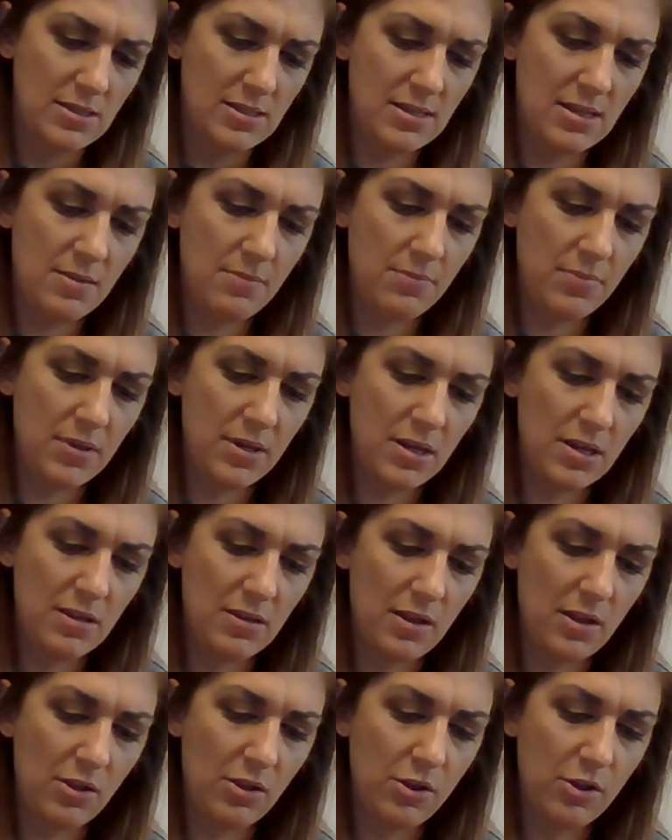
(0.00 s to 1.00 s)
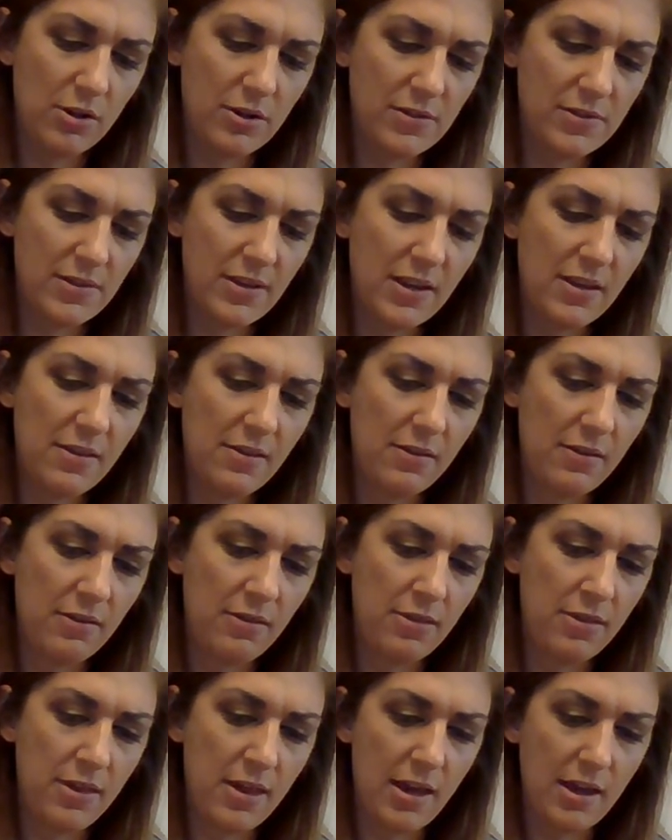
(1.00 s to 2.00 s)
something that looks like
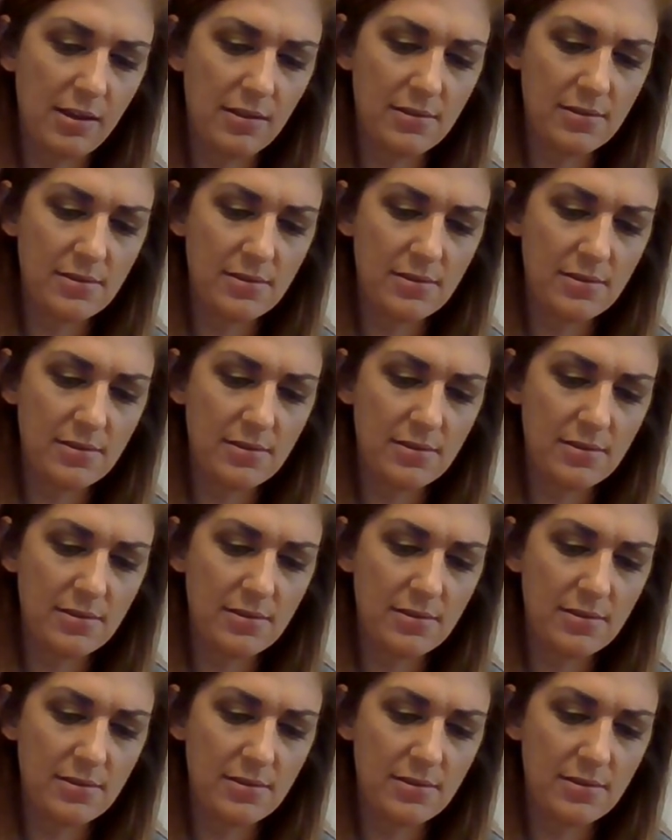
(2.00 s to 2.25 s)
this.